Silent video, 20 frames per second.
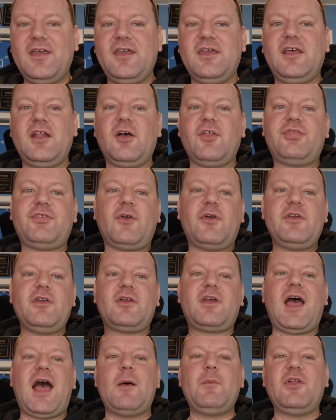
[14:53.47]
Throw
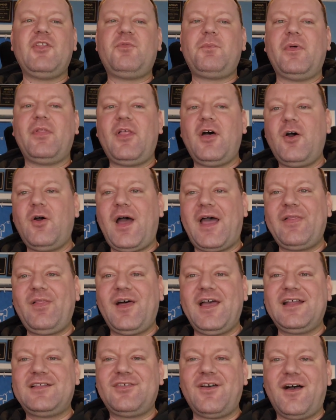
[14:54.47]
your comments below. I
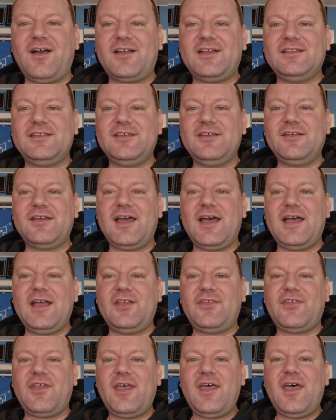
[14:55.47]
like talking to you
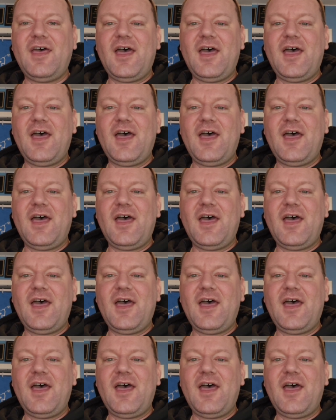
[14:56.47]
guys.